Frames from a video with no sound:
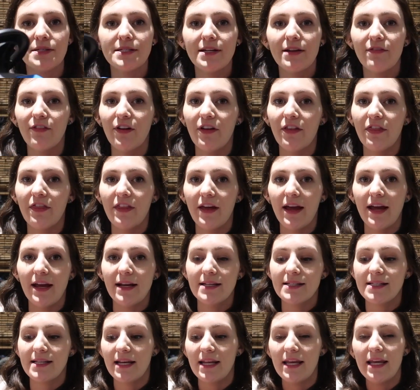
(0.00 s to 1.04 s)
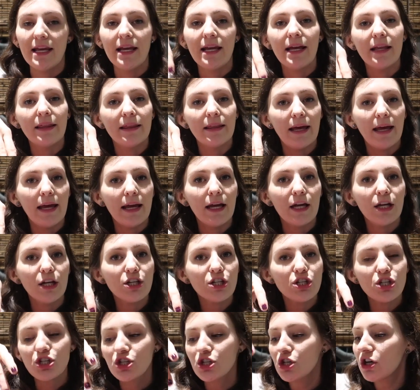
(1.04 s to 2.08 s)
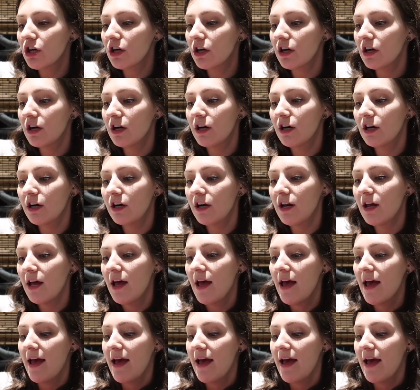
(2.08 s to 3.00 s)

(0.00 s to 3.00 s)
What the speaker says: different things that he can like turn